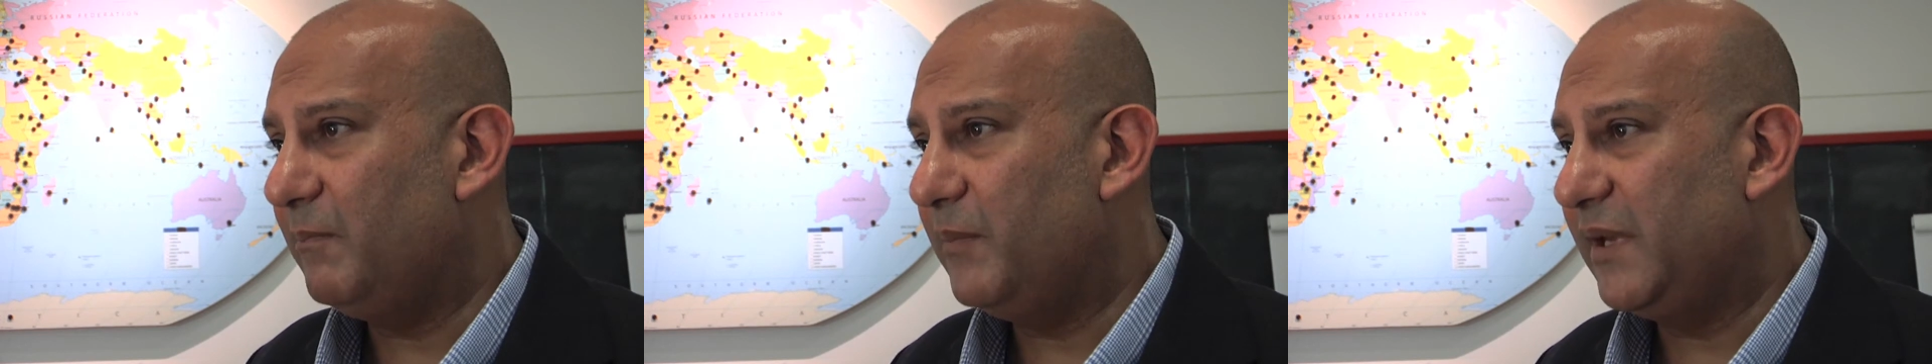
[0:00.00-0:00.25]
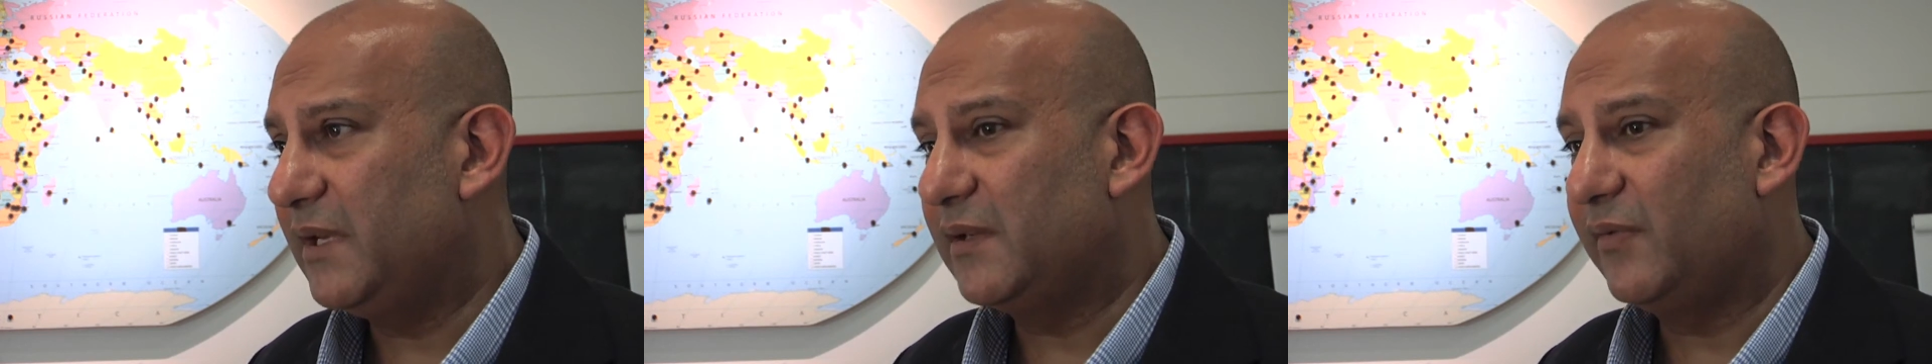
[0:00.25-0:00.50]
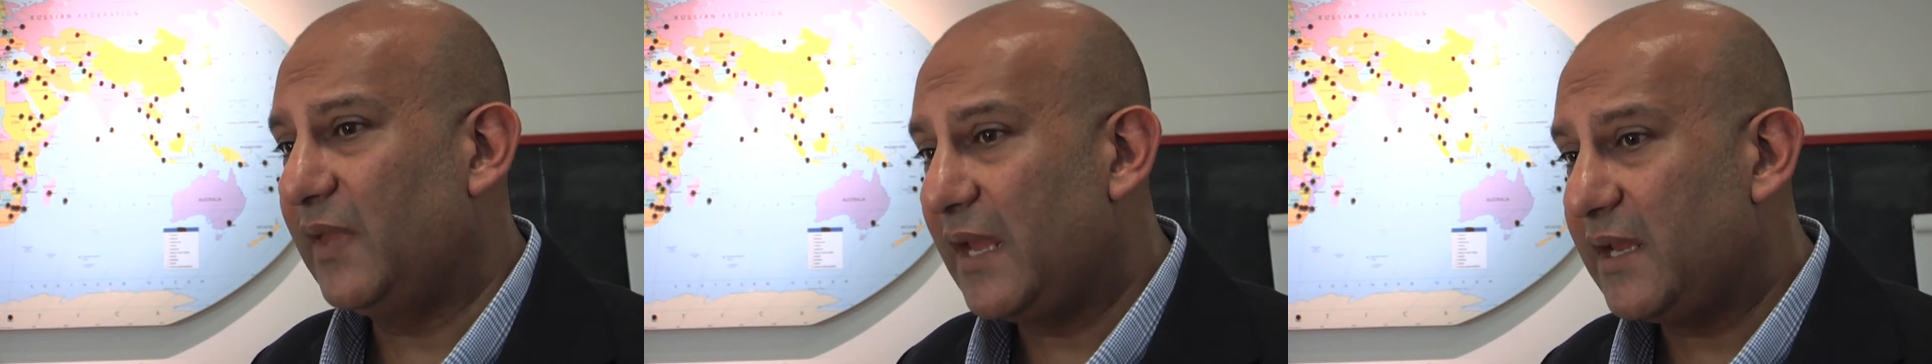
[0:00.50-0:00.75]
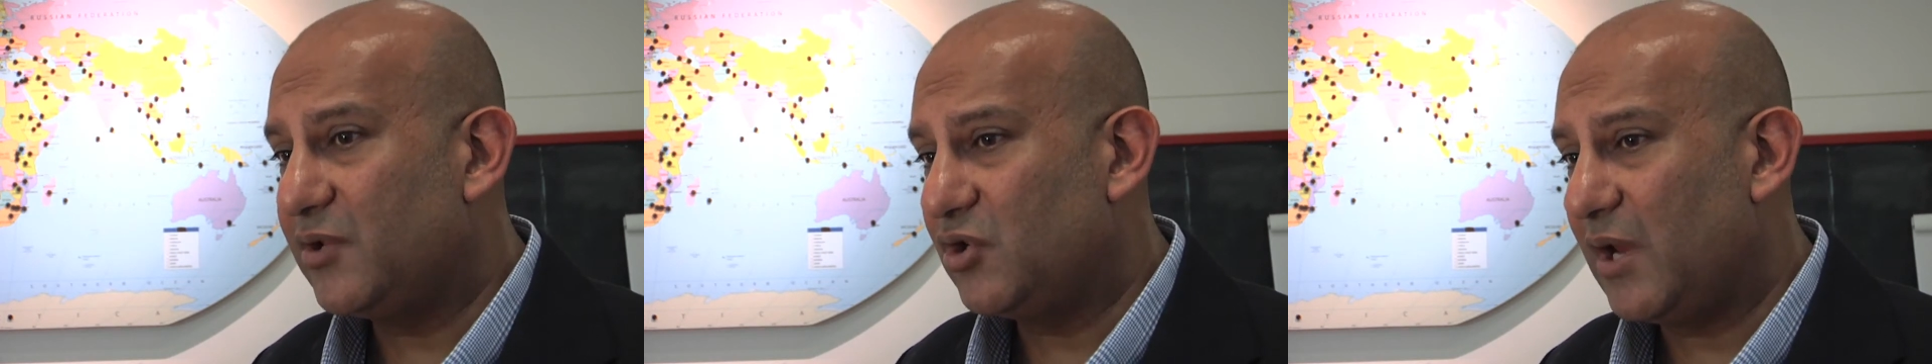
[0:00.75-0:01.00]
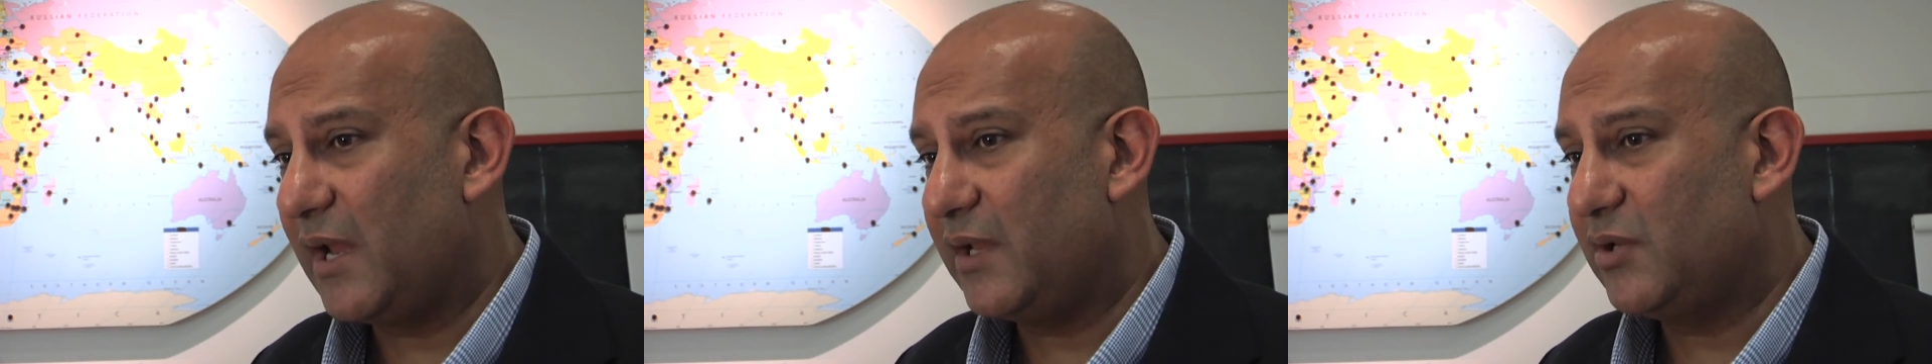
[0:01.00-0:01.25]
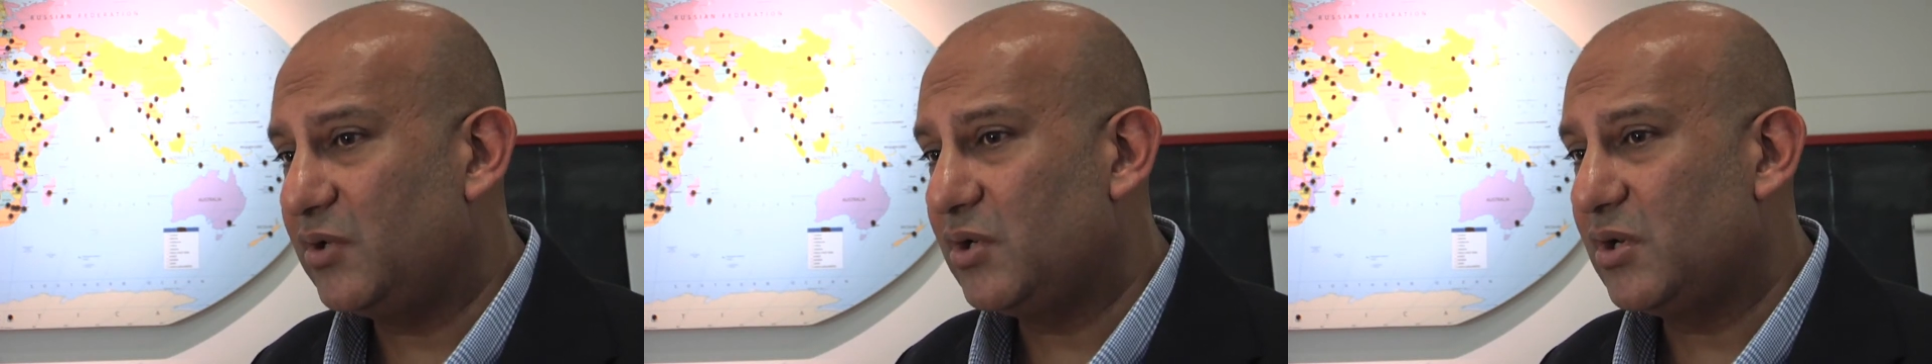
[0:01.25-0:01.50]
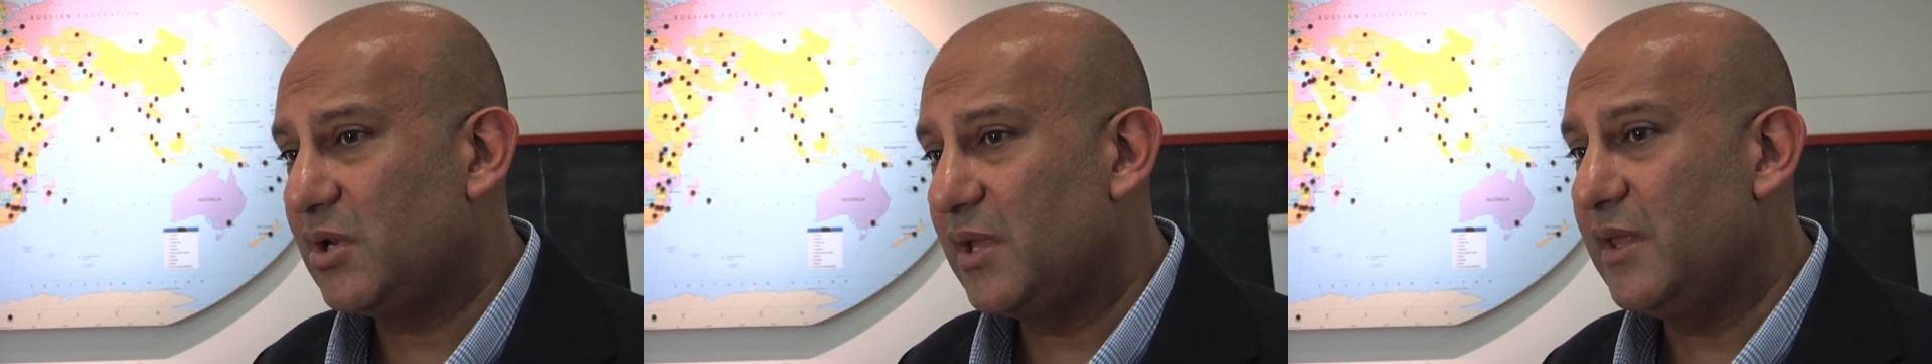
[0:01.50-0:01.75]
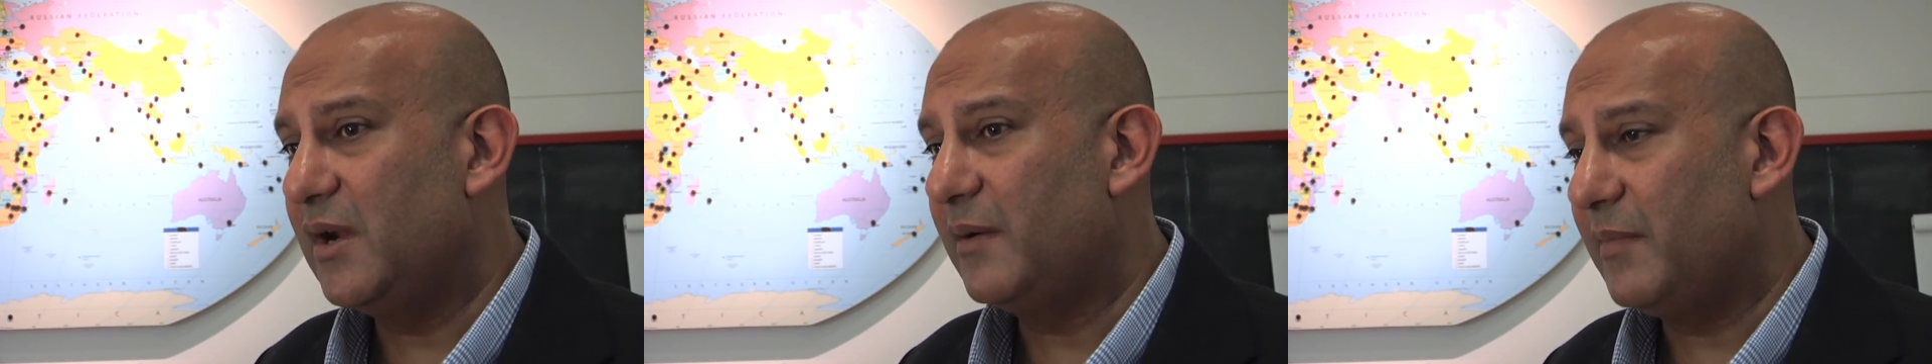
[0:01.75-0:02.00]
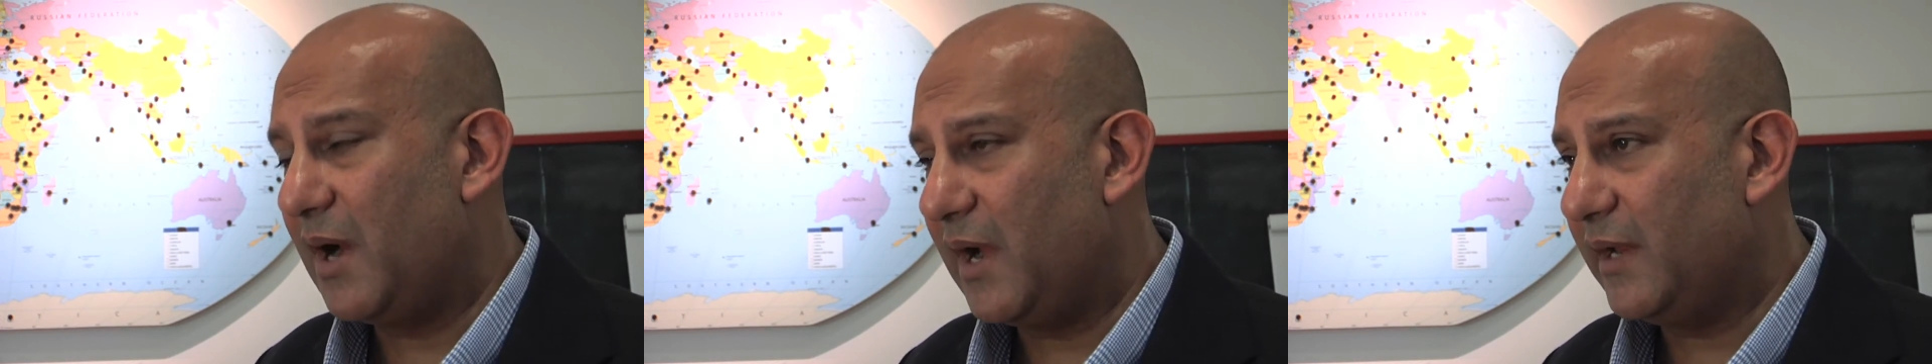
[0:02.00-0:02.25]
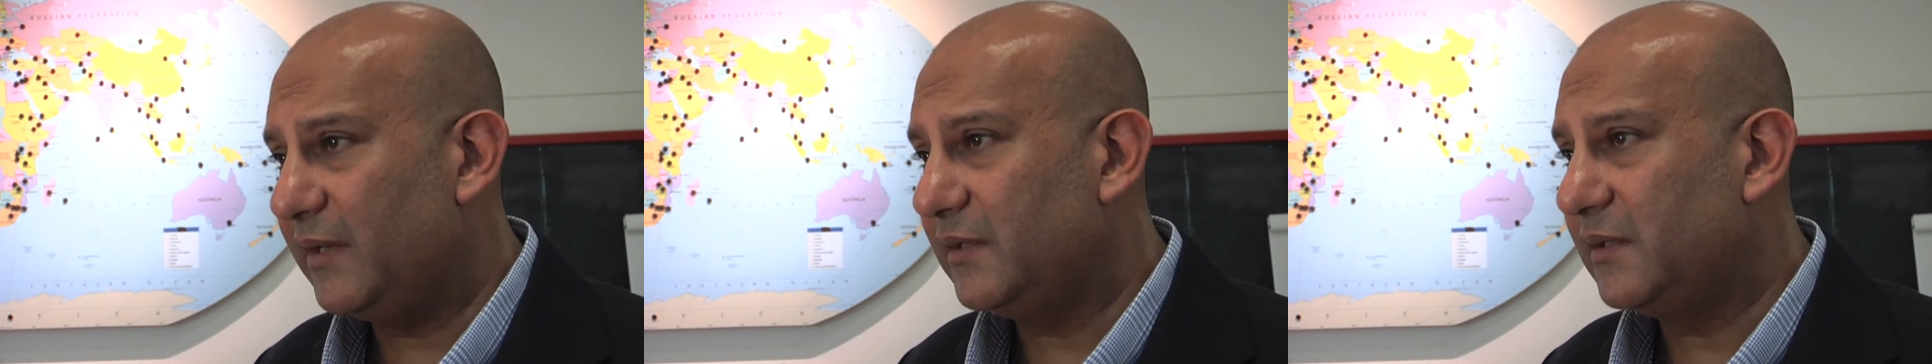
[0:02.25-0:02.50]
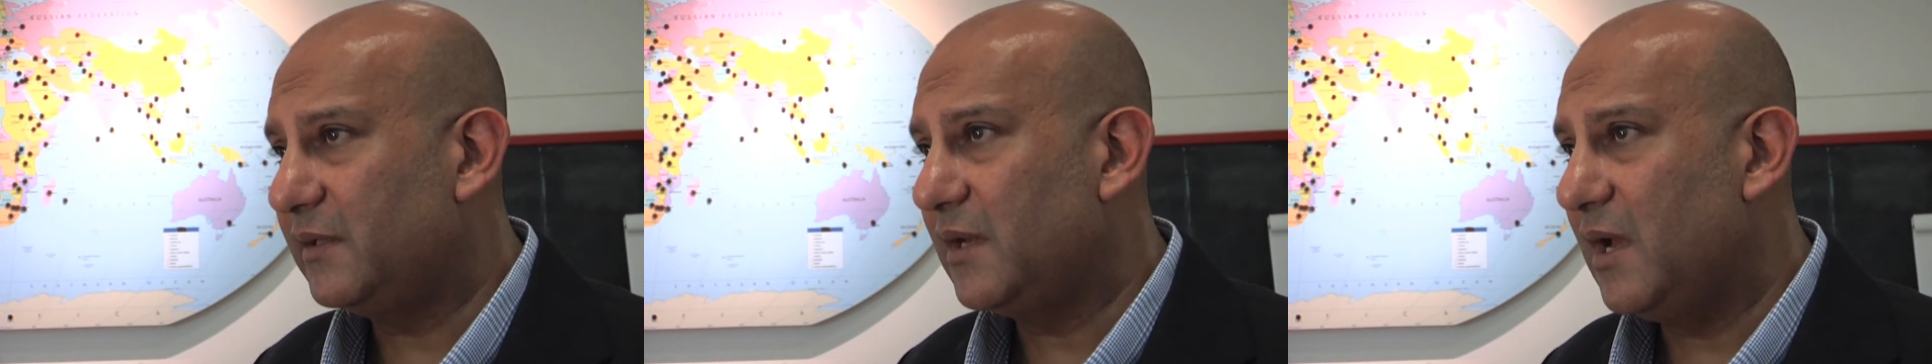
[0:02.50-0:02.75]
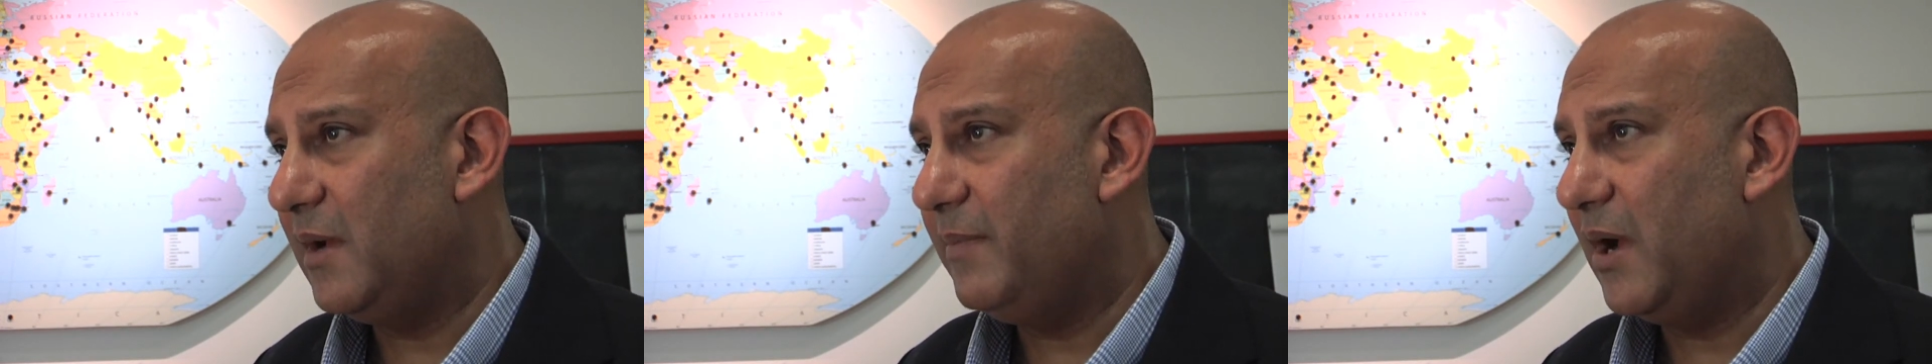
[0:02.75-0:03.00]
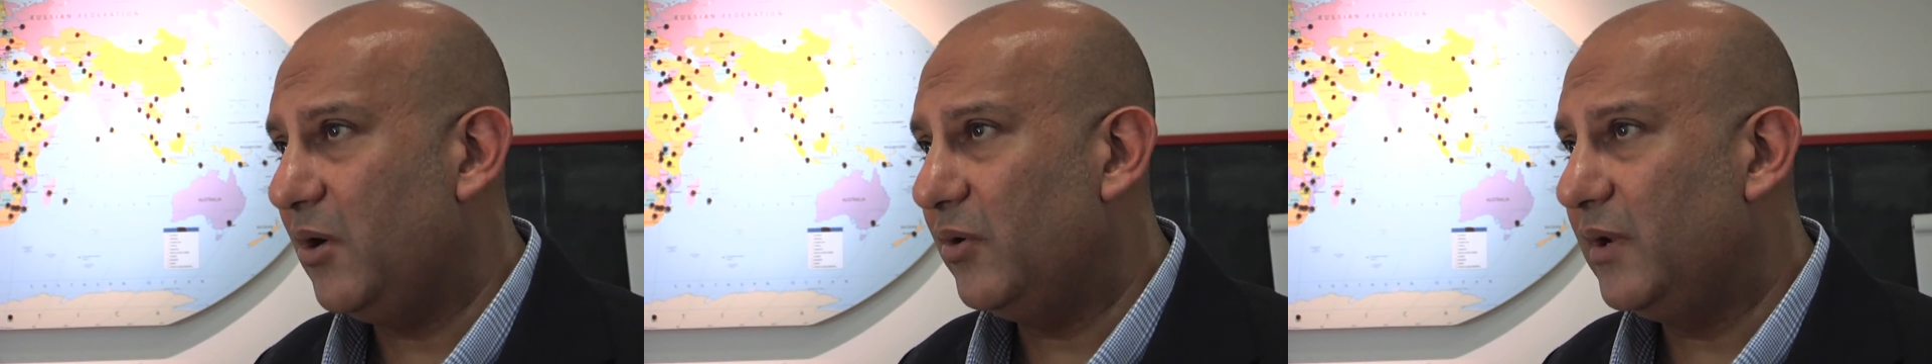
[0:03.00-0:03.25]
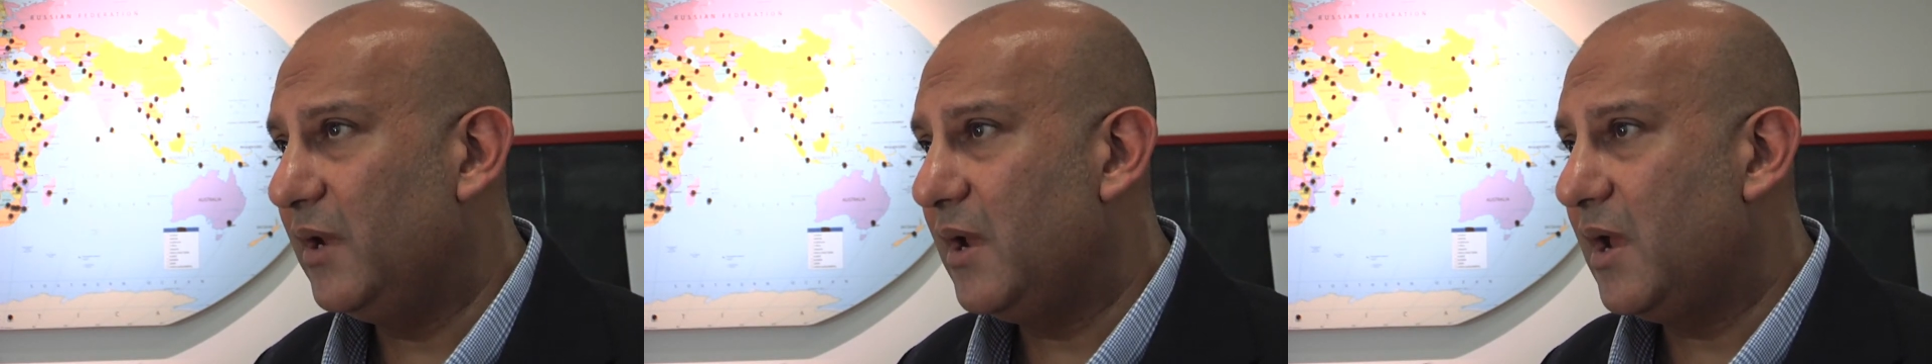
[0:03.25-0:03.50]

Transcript: Because if they can change their minds about